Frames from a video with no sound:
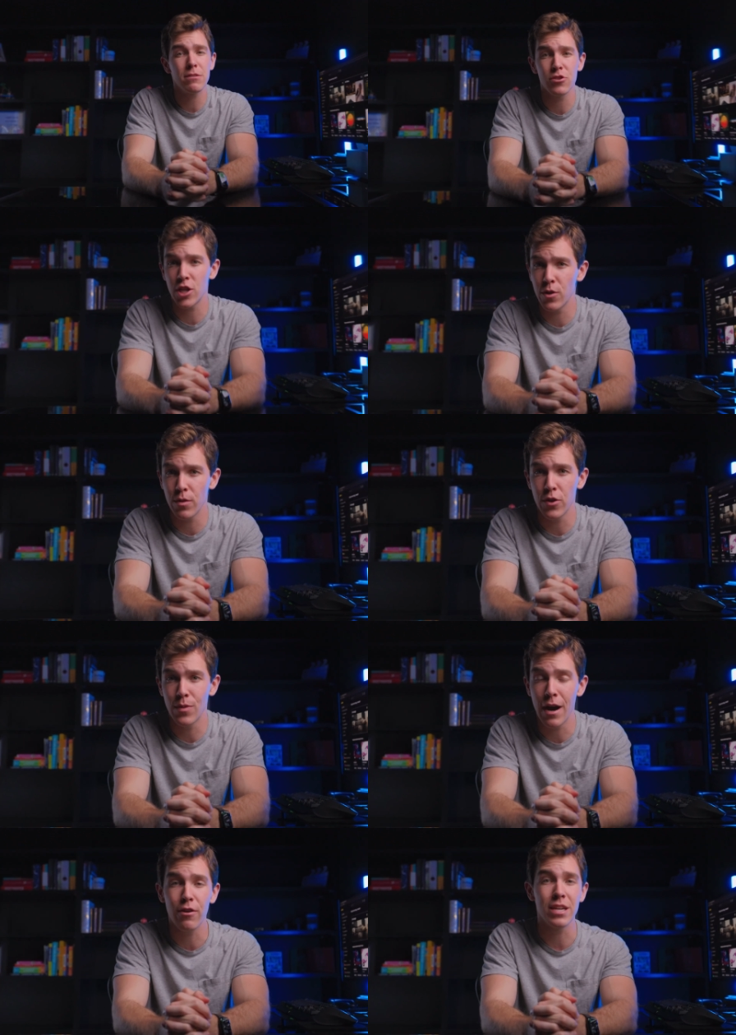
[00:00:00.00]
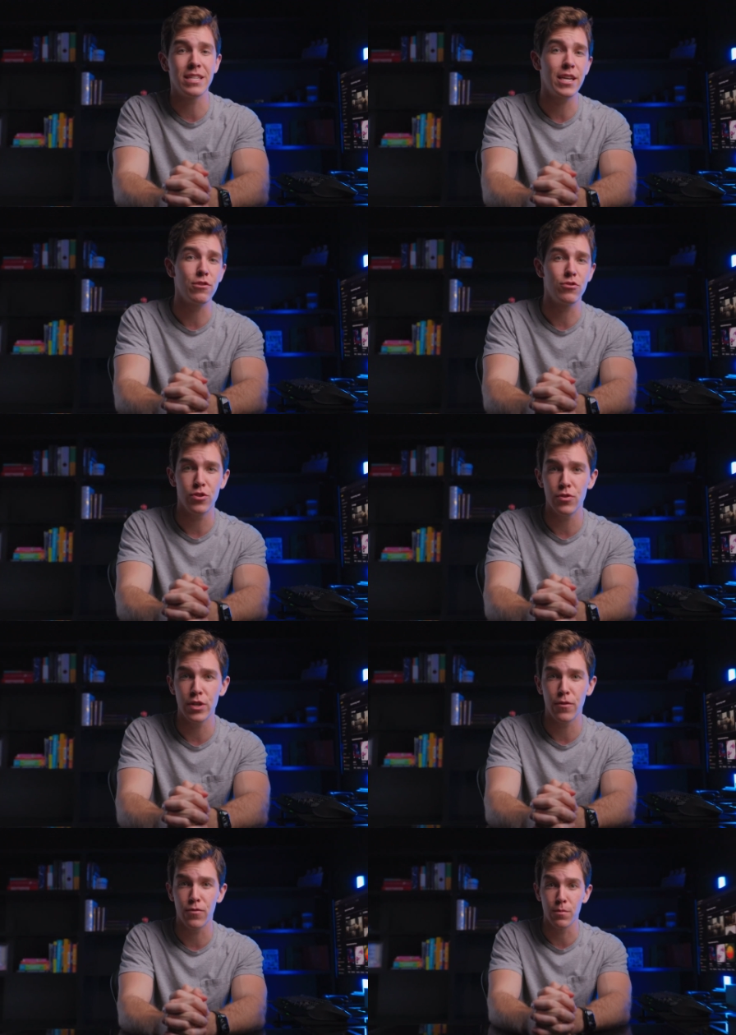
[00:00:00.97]
about to share with you how it can take your
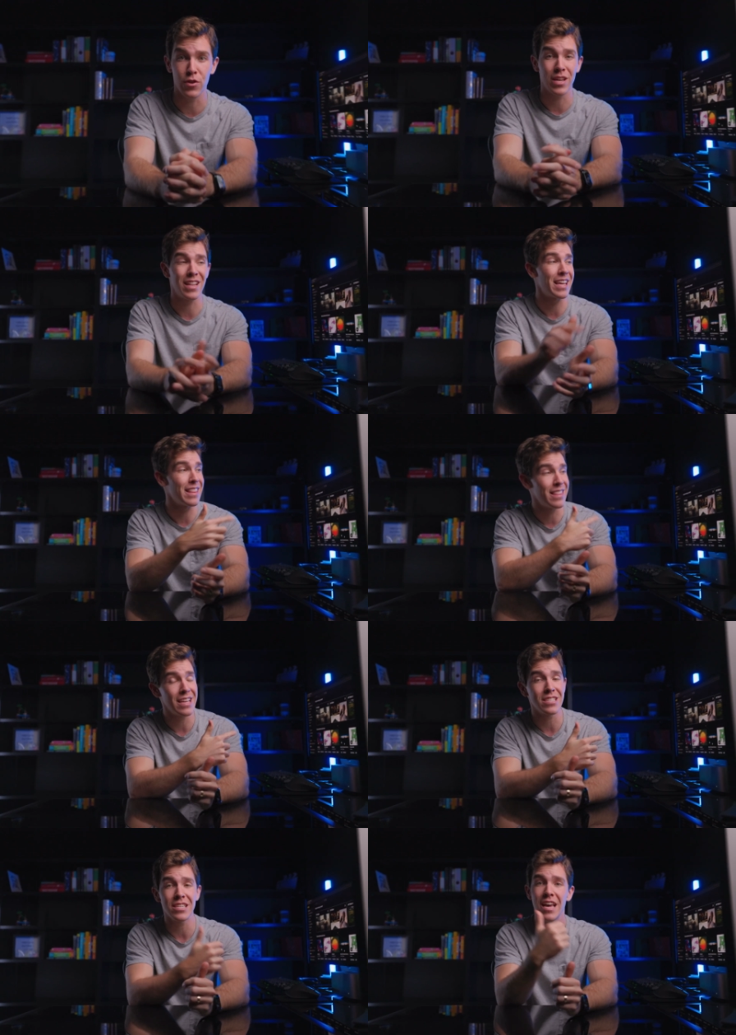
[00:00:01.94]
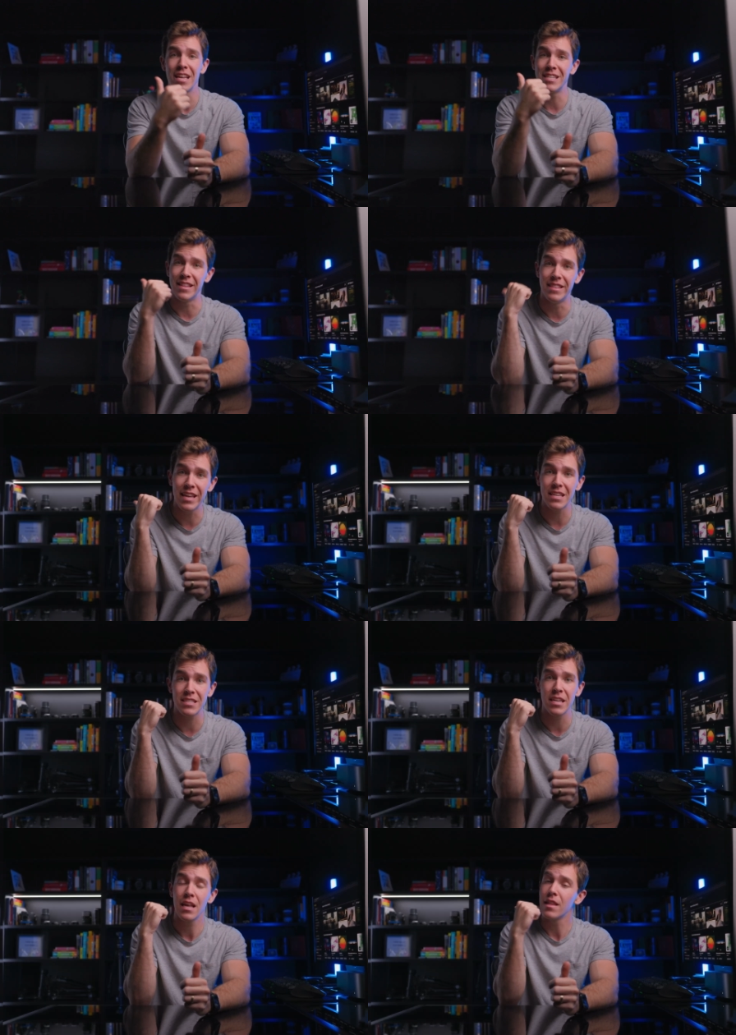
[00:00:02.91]
studio from looking like this to
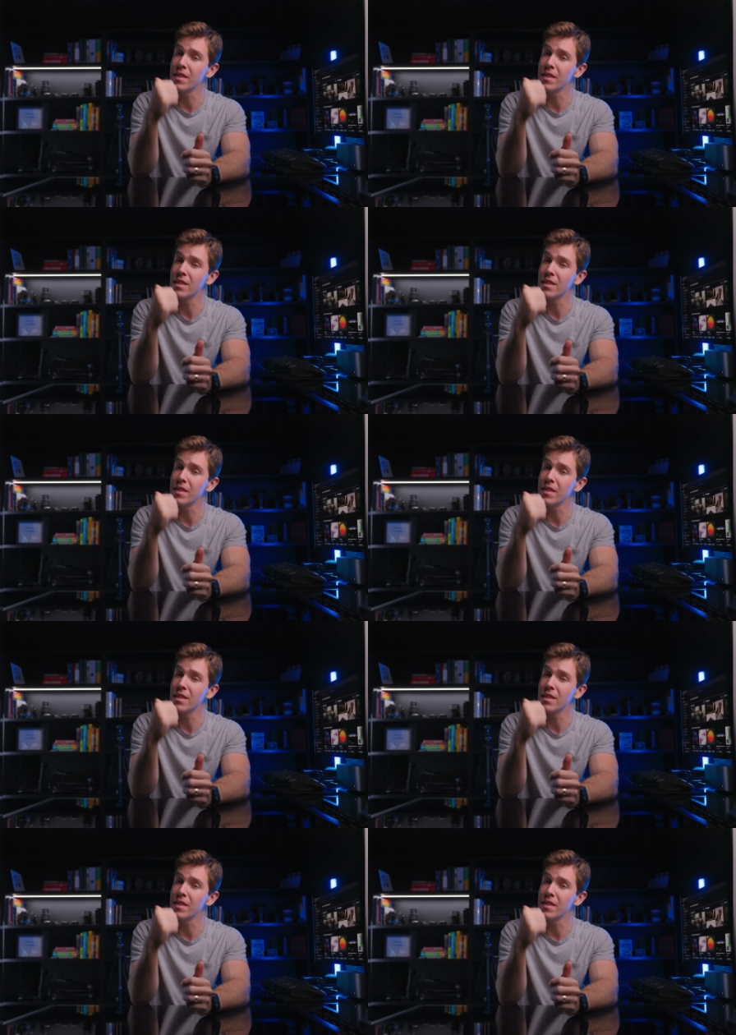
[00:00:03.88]
this,